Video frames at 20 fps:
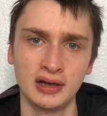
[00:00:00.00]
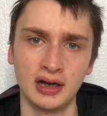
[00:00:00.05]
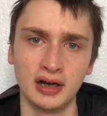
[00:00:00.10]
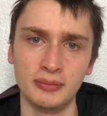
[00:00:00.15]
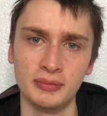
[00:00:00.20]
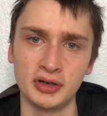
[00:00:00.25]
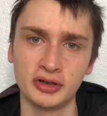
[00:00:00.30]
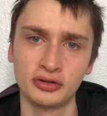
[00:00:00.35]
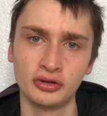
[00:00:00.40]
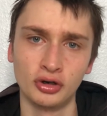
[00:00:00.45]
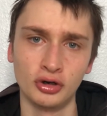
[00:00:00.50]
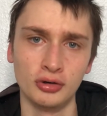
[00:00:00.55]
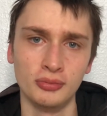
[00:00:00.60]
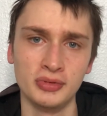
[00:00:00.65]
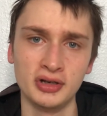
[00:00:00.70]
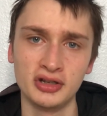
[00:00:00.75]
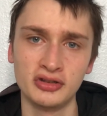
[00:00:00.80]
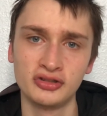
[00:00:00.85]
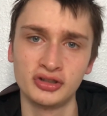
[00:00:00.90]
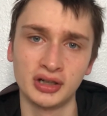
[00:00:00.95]
a
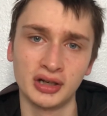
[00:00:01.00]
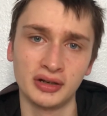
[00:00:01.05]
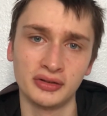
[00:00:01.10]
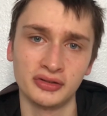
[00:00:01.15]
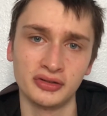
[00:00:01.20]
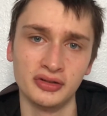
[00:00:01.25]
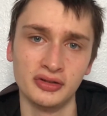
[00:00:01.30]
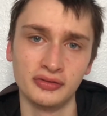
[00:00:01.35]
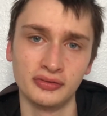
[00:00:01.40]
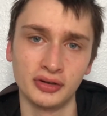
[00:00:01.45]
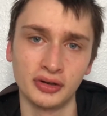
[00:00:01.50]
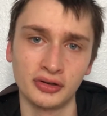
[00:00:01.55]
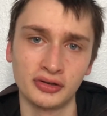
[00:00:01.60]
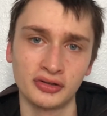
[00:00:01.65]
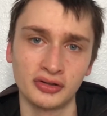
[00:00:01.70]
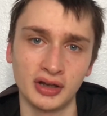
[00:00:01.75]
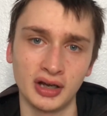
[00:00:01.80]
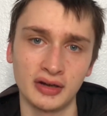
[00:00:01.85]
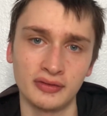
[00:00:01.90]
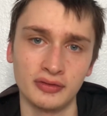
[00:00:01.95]
McTominay chance in the
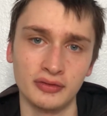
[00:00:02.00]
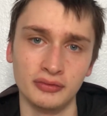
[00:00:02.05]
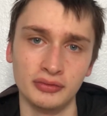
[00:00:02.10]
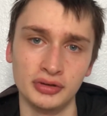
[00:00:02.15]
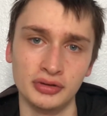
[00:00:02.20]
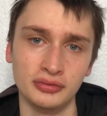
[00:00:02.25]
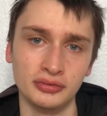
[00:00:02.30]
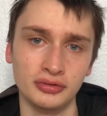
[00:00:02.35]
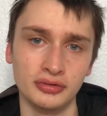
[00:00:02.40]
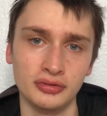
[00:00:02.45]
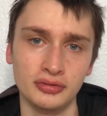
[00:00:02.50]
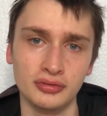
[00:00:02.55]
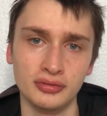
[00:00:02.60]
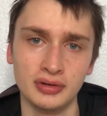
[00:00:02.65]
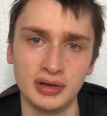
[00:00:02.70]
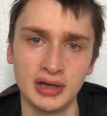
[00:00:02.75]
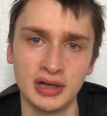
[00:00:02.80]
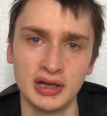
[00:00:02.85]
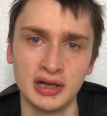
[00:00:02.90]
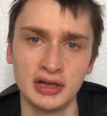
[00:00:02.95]
first half of real note,
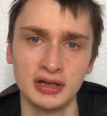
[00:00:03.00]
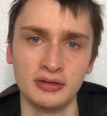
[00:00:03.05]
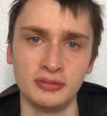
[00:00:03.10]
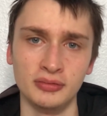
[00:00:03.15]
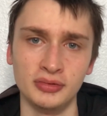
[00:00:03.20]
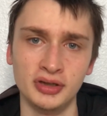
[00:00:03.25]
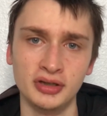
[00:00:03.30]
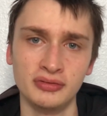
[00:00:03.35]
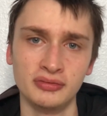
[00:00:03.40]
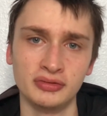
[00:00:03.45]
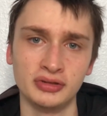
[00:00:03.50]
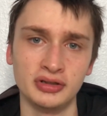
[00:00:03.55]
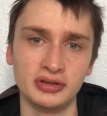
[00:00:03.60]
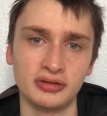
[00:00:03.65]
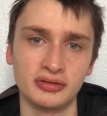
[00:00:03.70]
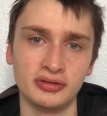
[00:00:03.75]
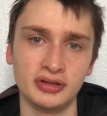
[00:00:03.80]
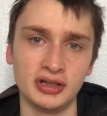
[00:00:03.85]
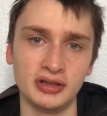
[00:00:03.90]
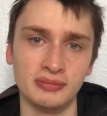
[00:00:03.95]
we didn't really
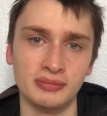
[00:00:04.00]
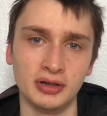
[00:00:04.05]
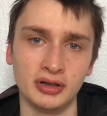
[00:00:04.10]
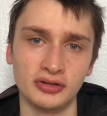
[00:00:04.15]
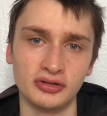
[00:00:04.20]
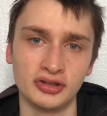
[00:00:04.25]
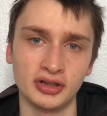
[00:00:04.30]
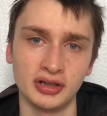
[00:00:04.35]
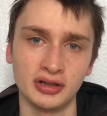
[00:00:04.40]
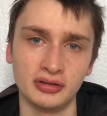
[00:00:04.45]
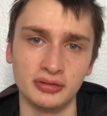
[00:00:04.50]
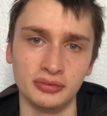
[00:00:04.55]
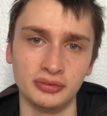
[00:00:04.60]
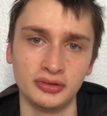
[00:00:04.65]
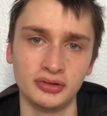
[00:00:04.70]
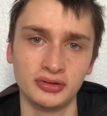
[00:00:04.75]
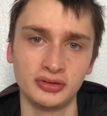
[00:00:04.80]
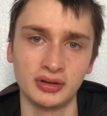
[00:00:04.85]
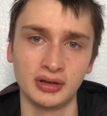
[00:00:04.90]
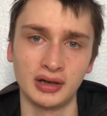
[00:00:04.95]
create much
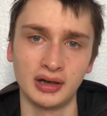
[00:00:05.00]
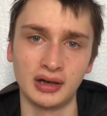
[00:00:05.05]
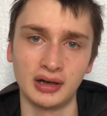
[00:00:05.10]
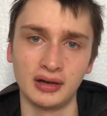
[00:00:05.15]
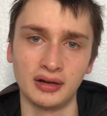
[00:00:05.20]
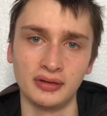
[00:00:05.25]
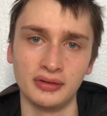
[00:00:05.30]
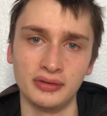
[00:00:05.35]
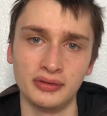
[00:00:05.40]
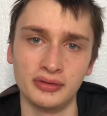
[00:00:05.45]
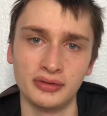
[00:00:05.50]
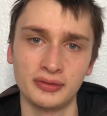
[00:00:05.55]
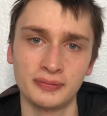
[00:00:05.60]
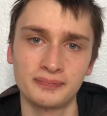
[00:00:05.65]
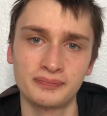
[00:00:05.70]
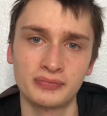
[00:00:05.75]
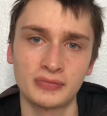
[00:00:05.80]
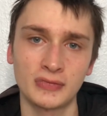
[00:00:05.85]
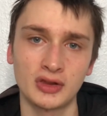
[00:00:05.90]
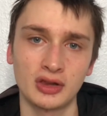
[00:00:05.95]
else. And
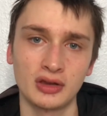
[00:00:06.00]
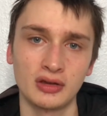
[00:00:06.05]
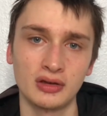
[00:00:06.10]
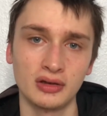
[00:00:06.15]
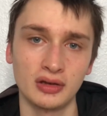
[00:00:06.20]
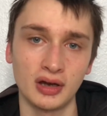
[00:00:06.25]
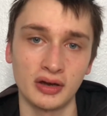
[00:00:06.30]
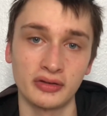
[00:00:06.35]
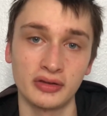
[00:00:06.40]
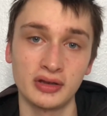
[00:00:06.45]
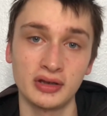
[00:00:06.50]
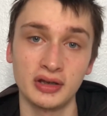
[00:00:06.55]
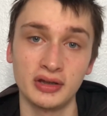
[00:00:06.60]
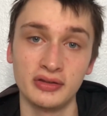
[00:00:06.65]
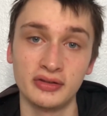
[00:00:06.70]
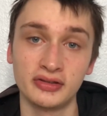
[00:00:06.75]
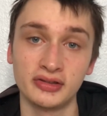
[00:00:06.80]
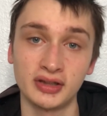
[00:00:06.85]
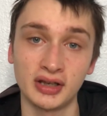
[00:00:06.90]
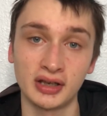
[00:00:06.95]
I think in
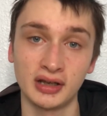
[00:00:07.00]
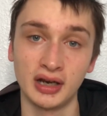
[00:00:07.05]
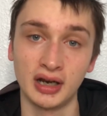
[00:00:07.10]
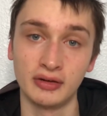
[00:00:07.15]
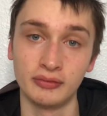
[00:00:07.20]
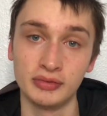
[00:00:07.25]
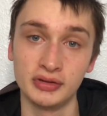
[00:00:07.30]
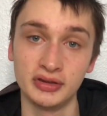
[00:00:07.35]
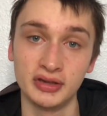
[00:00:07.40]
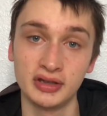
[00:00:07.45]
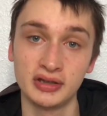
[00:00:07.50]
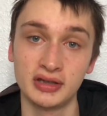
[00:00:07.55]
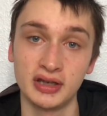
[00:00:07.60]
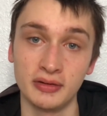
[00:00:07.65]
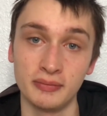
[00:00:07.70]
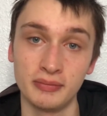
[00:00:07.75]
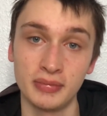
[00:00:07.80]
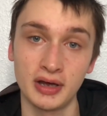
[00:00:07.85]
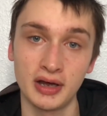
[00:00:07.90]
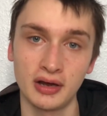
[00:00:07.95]
the second half we did
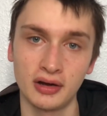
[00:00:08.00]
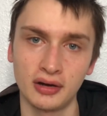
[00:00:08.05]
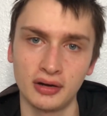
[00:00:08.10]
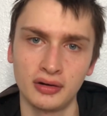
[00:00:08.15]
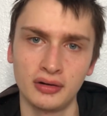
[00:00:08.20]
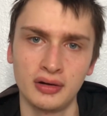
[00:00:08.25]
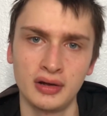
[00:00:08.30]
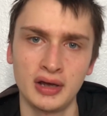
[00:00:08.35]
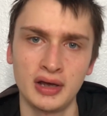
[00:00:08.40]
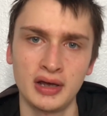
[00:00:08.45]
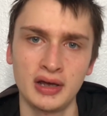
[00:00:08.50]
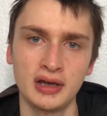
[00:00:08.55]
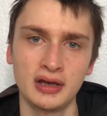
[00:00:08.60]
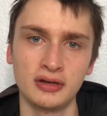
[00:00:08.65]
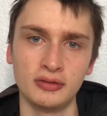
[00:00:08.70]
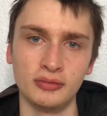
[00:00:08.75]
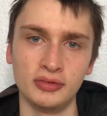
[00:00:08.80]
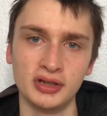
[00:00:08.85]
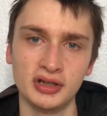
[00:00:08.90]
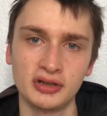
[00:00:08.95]
get better.
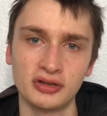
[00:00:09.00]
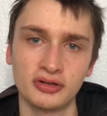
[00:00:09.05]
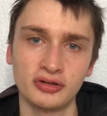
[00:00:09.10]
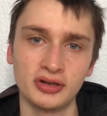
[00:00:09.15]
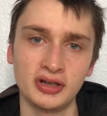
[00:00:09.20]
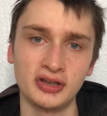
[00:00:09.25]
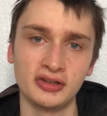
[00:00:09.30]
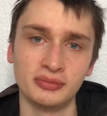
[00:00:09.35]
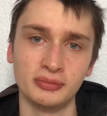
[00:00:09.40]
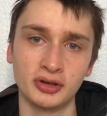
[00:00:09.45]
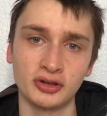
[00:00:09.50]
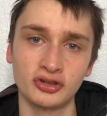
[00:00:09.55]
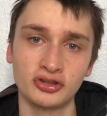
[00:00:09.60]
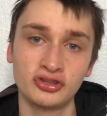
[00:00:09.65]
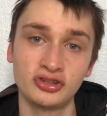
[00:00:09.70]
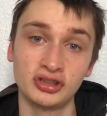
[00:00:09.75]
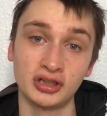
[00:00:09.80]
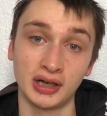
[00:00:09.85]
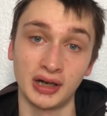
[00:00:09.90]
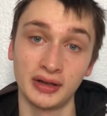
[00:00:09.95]
We didn't create as
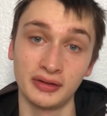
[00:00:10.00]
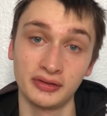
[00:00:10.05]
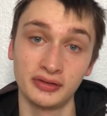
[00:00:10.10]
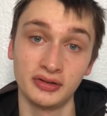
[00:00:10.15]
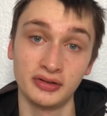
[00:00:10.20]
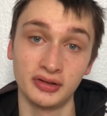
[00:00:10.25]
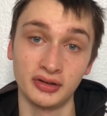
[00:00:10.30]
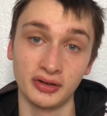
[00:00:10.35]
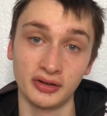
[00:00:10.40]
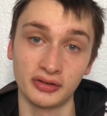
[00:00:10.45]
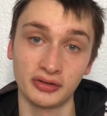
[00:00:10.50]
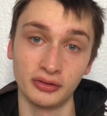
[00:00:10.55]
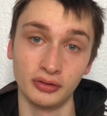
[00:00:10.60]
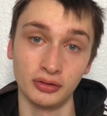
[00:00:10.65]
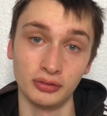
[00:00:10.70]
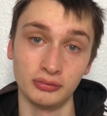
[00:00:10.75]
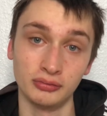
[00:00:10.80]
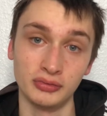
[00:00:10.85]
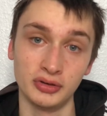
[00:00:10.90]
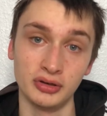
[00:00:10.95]
much chances, and I
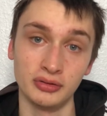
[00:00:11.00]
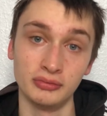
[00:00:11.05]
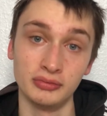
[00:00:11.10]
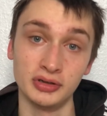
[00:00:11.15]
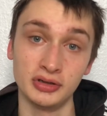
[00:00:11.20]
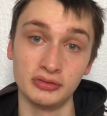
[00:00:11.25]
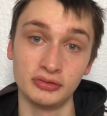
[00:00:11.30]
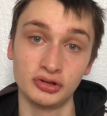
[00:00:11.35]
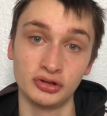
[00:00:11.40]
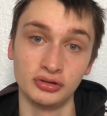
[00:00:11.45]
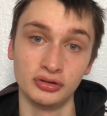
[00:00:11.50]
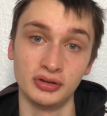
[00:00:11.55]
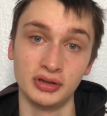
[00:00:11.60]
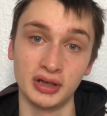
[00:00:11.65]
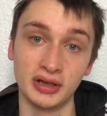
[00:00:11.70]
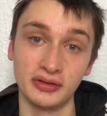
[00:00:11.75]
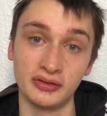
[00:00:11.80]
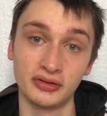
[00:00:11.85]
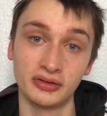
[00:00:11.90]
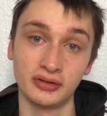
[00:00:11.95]
thought that we should
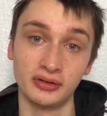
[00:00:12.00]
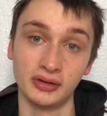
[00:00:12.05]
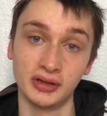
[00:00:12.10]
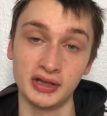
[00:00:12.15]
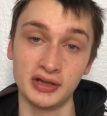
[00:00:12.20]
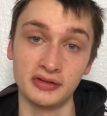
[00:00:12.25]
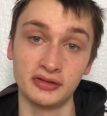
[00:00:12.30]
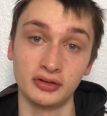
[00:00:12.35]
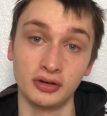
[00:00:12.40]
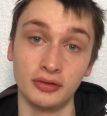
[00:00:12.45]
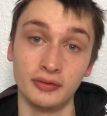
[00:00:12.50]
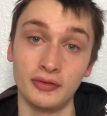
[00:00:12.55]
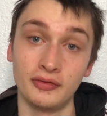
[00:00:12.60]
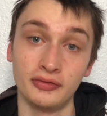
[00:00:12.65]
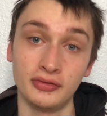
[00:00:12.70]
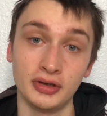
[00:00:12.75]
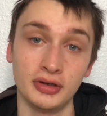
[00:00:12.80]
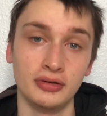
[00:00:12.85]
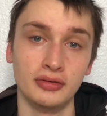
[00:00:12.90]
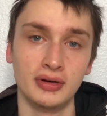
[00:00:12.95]
against the likes of a
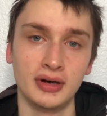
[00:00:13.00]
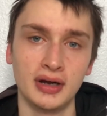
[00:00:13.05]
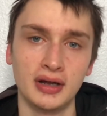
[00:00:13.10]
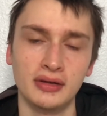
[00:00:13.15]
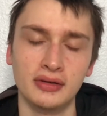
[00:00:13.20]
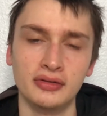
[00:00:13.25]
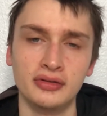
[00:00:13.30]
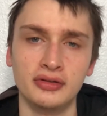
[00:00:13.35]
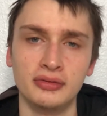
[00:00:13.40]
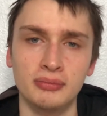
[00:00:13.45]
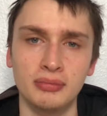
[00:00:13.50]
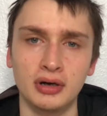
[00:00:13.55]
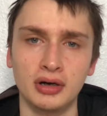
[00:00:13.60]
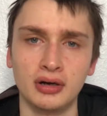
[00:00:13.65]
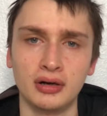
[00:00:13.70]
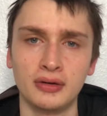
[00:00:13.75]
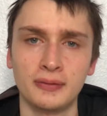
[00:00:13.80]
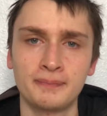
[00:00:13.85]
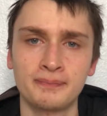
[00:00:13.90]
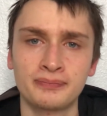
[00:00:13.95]
Faroe Islands,
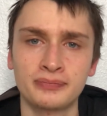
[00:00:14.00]
but